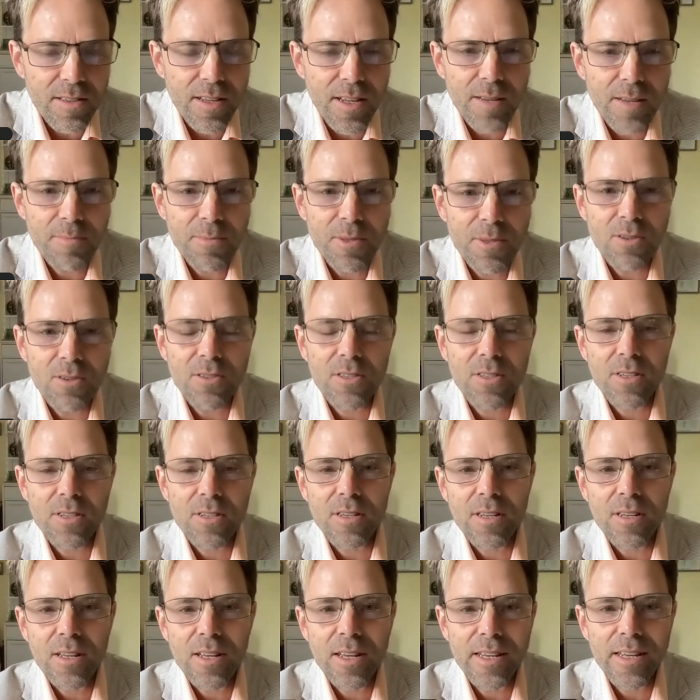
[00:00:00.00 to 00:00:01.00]
I'm not
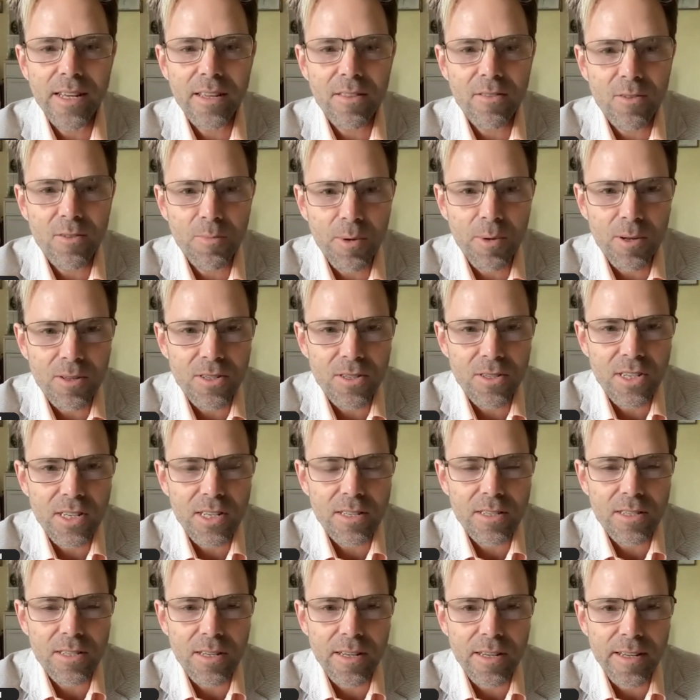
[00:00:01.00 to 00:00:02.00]
an
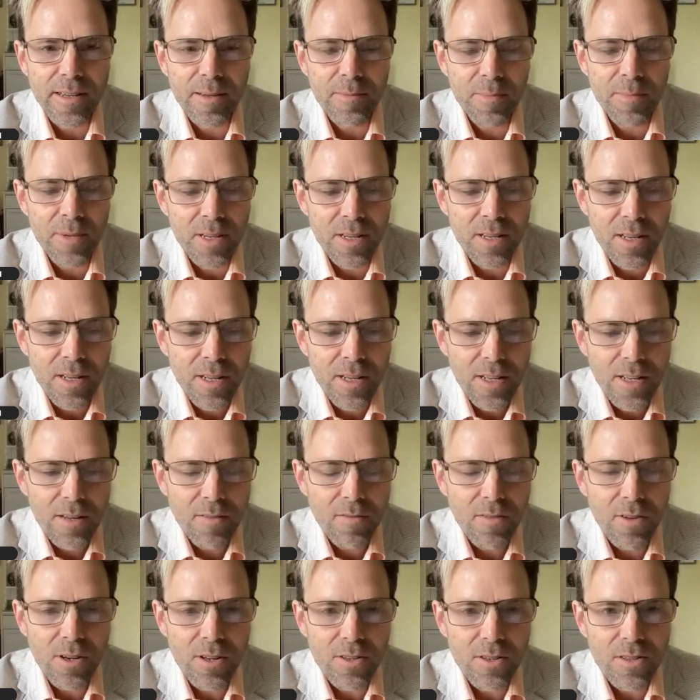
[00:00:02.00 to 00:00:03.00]
anthropologist. I am a
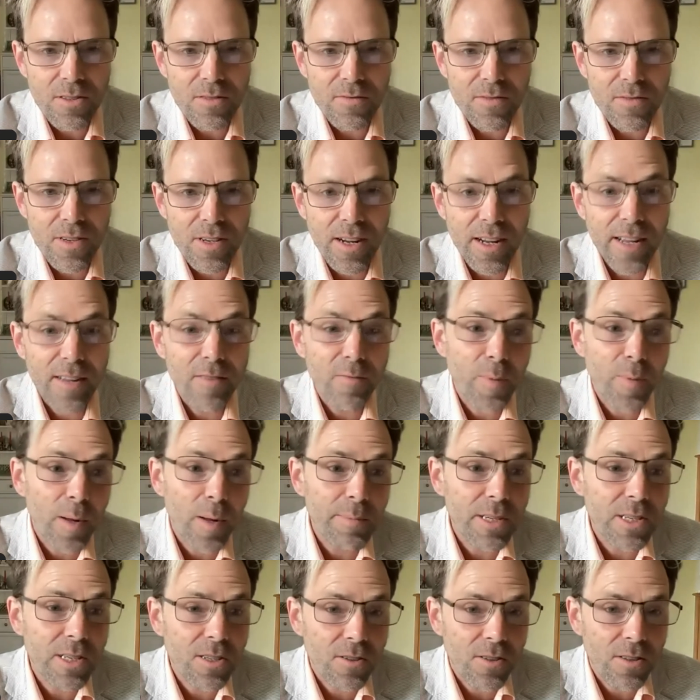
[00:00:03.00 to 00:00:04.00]
philosopher. I have
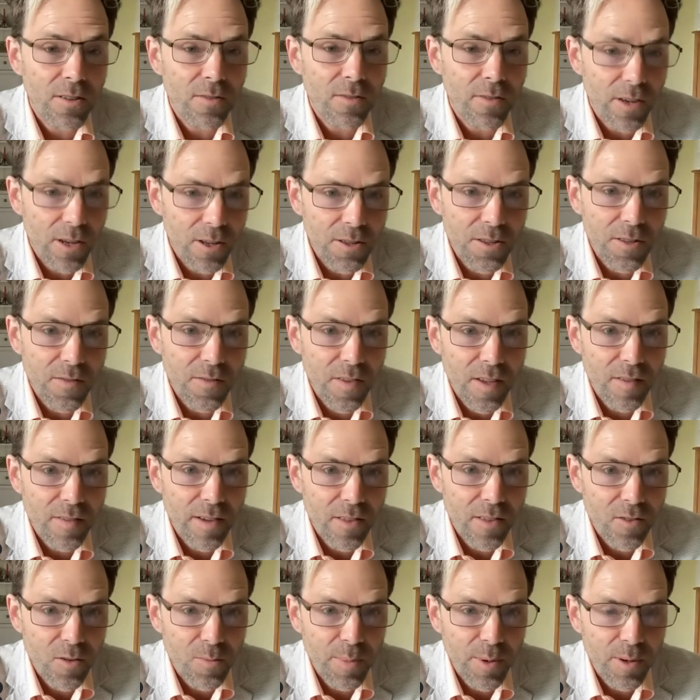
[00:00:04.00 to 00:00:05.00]
published on the philosophy of
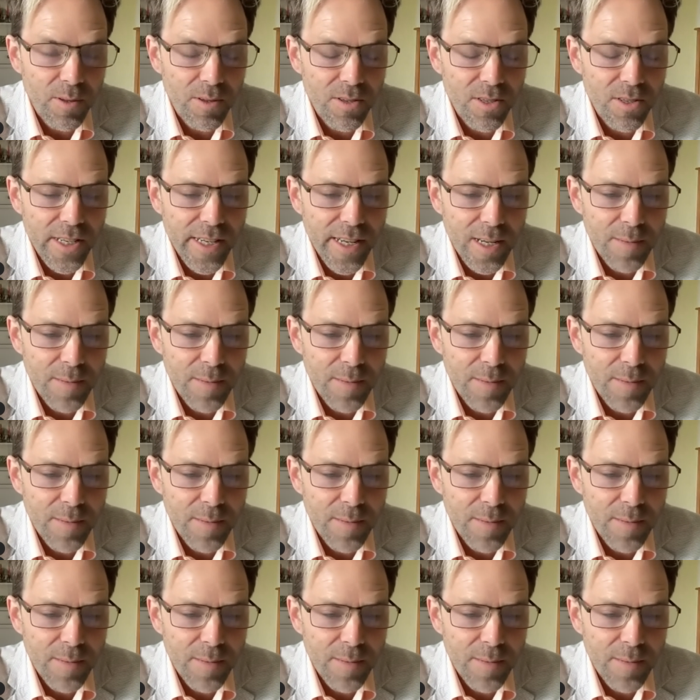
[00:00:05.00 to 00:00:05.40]
anthropology.